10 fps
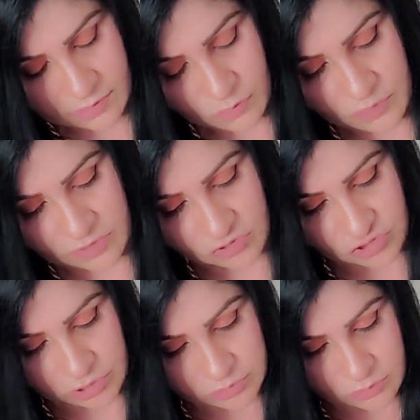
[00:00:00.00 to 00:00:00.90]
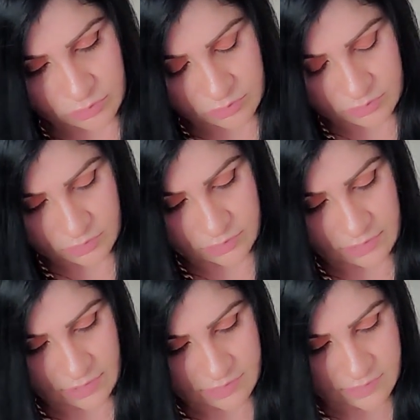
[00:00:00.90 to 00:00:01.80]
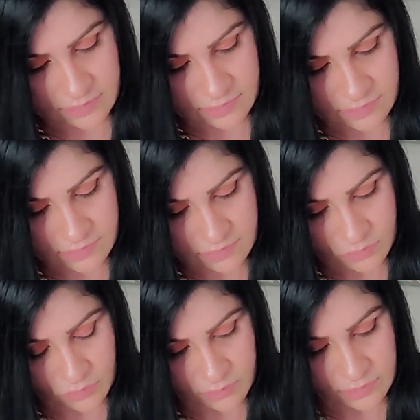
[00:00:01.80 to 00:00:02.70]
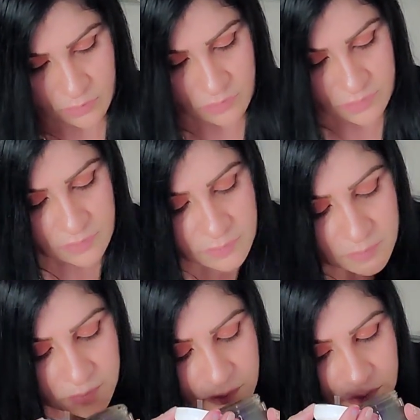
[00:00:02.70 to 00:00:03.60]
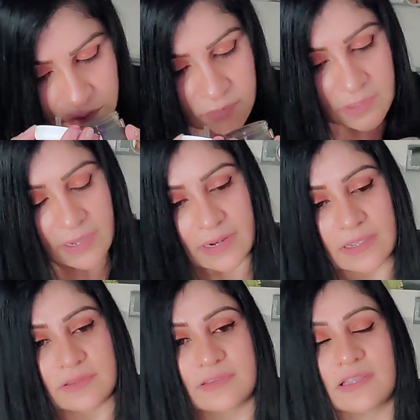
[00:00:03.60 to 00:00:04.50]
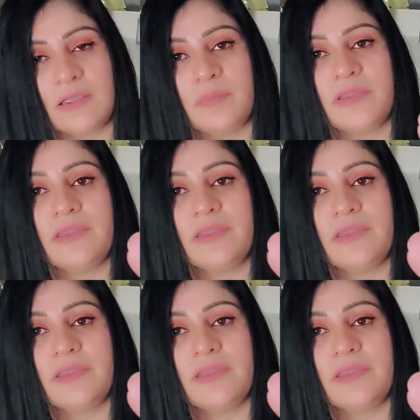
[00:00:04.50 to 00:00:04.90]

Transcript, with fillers: with charcoal. So yes, this is, oh, and it was, it had like a tape in